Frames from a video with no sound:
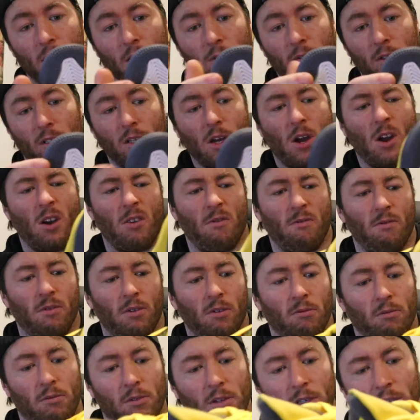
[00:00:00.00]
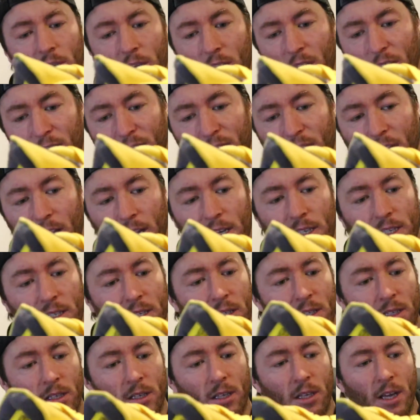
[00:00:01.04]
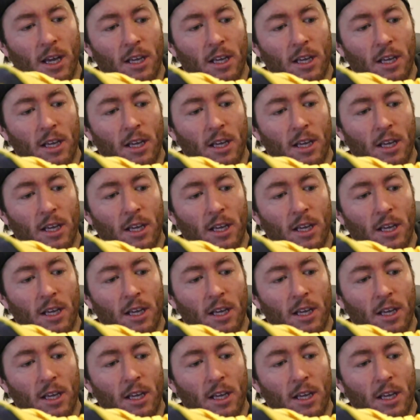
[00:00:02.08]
There was no real defects